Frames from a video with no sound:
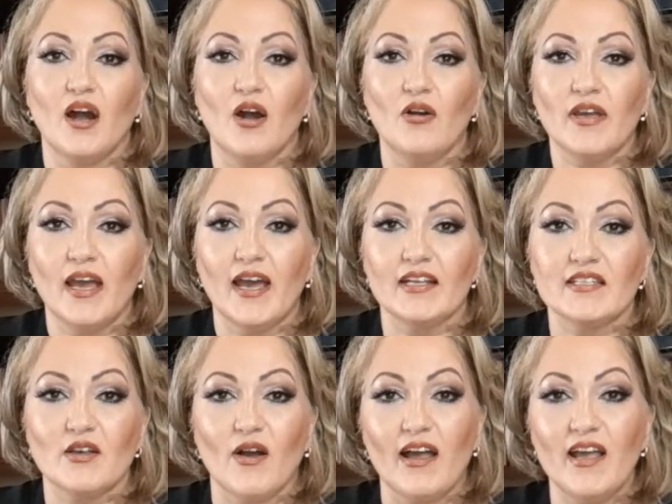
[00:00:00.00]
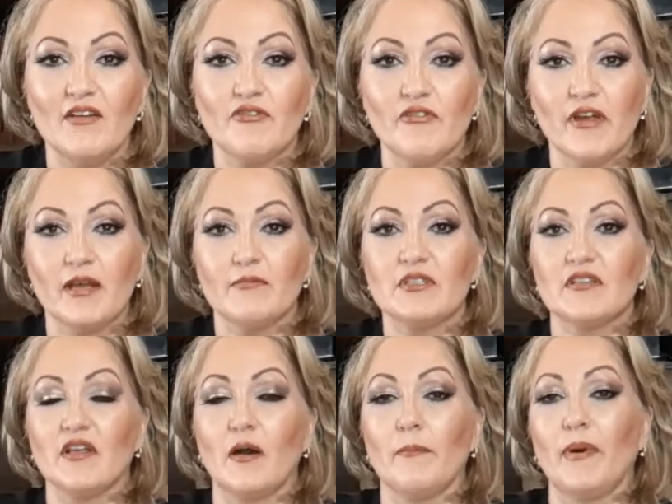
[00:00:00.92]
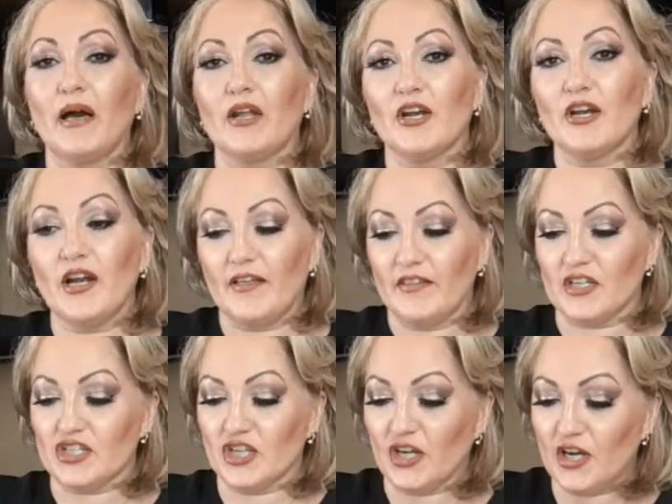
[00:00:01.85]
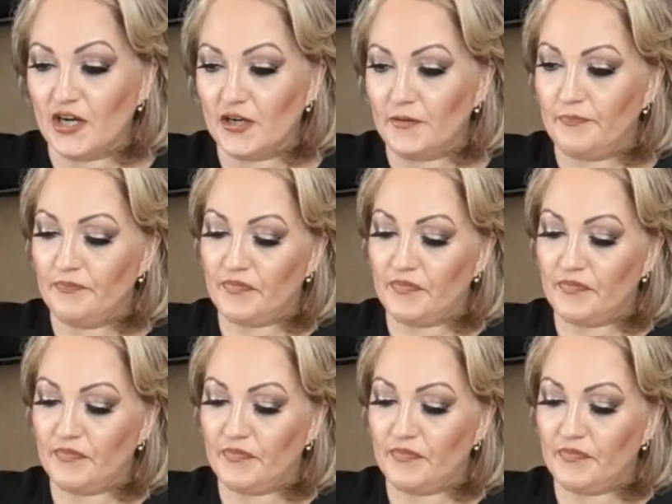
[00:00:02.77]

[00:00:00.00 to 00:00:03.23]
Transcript: Okay, so I have creamed the butter and the sugar,